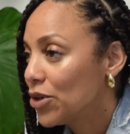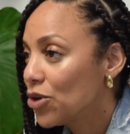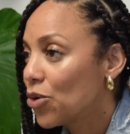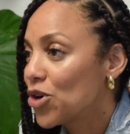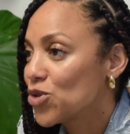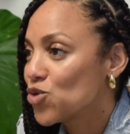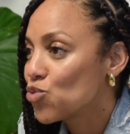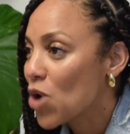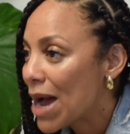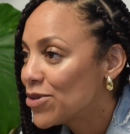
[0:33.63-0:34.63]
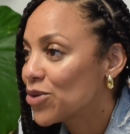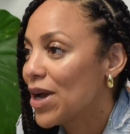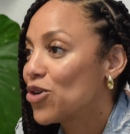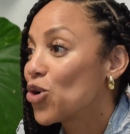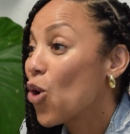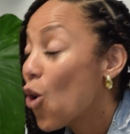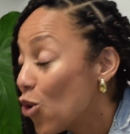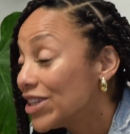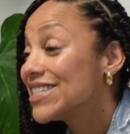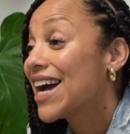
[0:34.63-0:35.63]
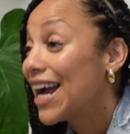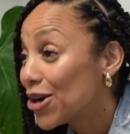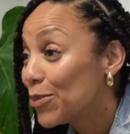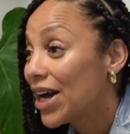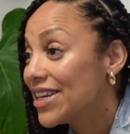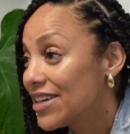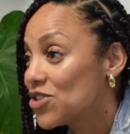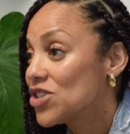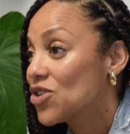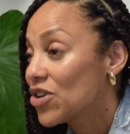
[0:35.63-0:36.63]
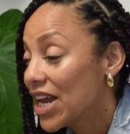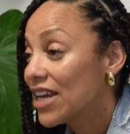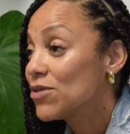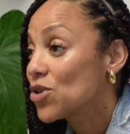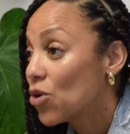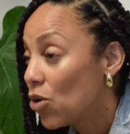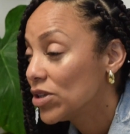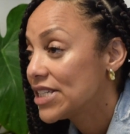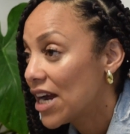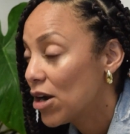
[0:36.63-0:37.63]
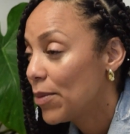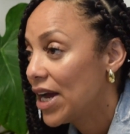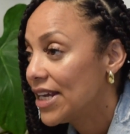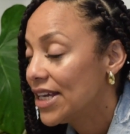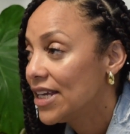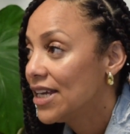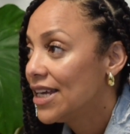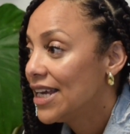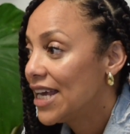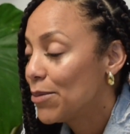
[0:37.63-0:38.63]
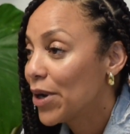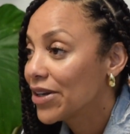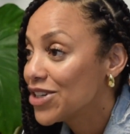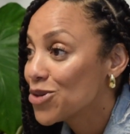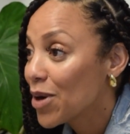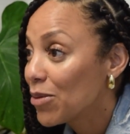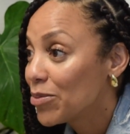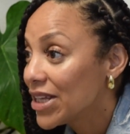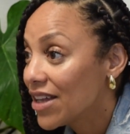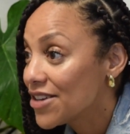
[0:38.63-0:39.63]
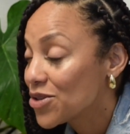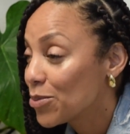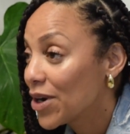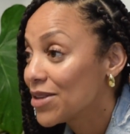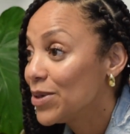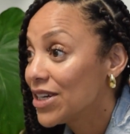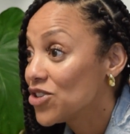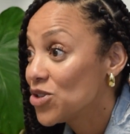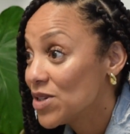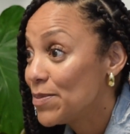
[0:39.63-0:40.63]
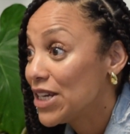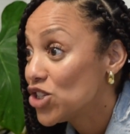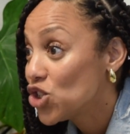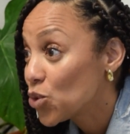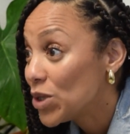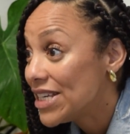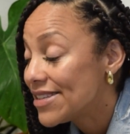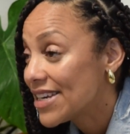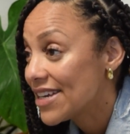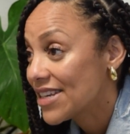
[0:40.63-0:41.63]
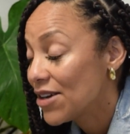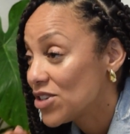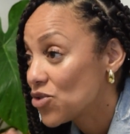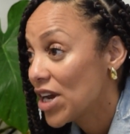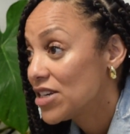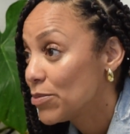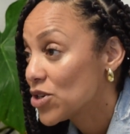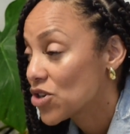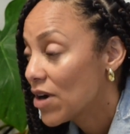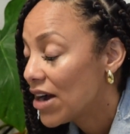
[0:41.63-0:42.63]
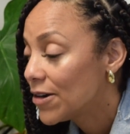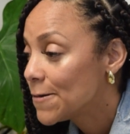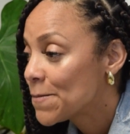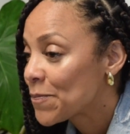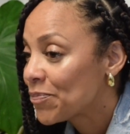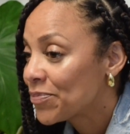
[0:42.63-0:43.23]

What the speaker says: The umbilical cord was wrapped around her whole entire body, not just her neck, it was her whole entire body. And apparently she probably lost her breath because she was being squeezed as I was trying to push her out.